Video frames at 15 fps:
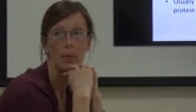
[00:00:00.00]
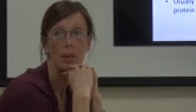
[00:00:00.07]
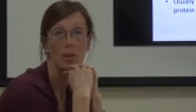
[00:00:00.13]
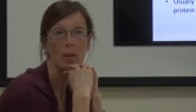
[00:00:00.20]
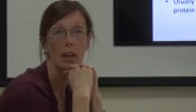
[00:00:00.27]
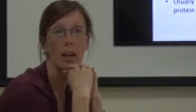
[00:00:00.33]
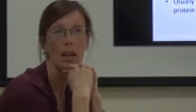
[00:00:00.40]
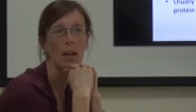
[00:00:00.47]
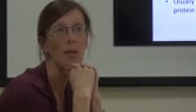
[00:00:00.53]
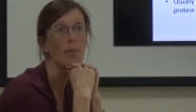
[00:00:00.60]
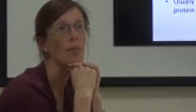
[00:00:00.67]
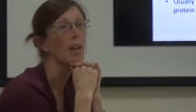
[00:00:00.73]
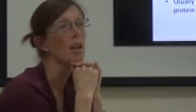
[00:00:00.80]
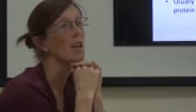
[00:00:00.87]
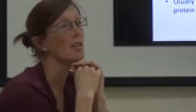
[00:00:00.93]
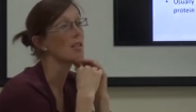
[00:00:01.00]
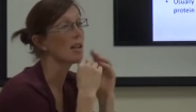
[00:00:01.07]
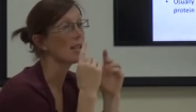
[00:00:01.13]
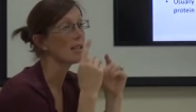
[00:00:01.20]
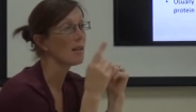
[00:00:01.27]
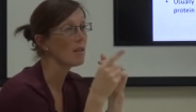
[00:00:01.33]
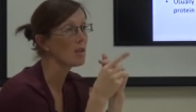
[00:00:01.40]
okay so
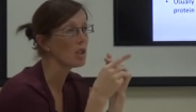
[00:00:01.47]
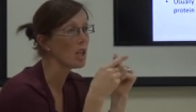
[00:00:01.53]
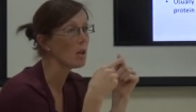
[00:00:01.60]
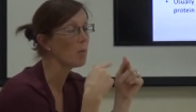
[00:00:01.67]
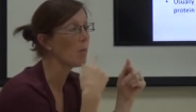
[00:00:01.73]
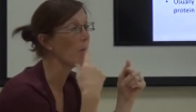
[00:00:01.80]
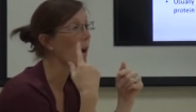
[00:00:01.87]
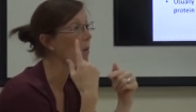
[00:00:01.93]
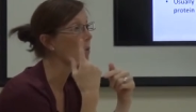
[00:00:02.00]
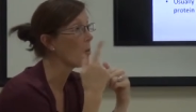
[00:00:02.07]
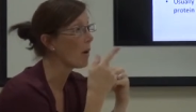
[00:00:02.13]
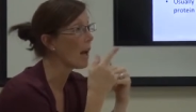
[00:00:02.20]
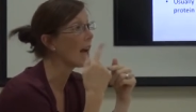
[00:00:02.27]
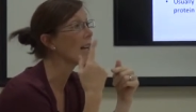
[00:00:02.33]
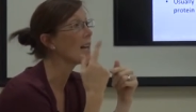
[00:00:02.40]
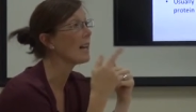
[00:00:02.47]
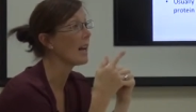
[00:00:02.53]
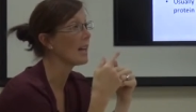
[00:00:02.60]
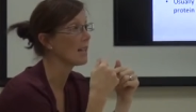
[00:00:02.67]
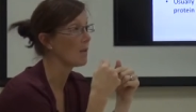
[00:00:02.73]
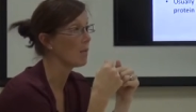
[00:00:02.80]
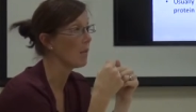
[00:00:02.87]
that's something to keep in mind when we're
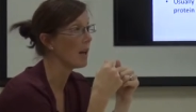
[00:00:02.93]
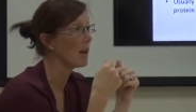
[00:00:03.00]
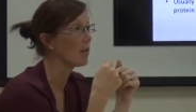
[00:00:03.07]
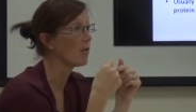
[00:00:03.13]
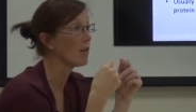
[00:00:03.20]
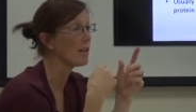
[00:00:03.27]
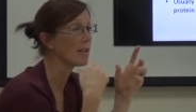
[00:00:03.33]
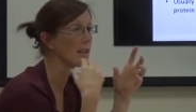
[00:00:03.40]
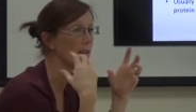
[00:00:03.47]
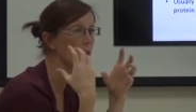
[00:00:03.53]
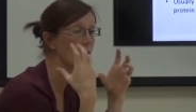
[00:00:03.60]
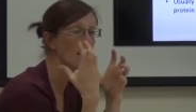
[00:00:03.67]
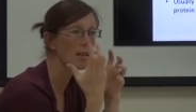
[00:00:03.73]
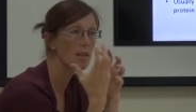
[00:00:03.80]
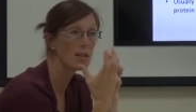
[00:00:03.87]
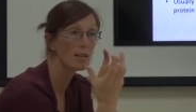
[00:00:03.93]
analyzing pedigrees and